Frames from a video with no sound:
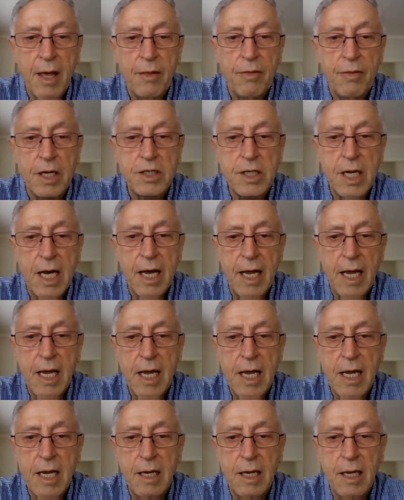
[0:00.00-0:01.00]
there's
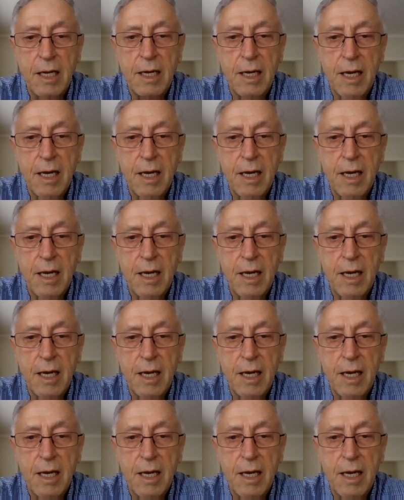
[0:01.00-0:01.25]
a